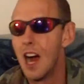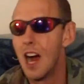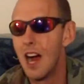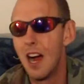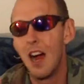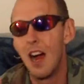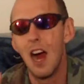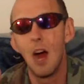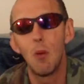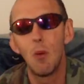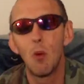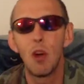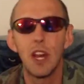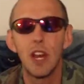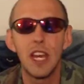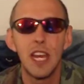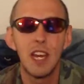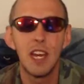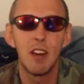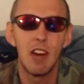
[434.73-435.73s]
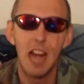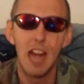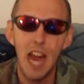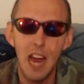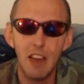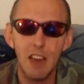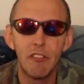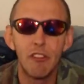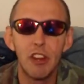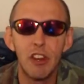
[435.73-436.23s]
I want to hear
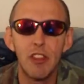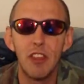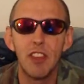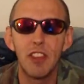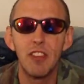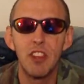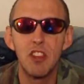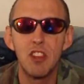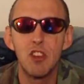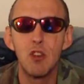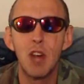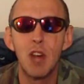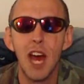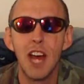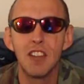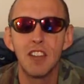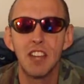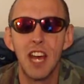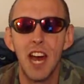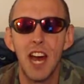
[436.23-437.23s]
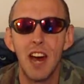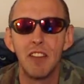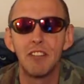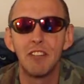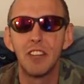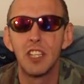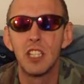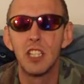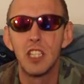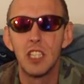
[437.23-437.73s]
everything that you guys
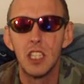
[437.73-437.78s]
have.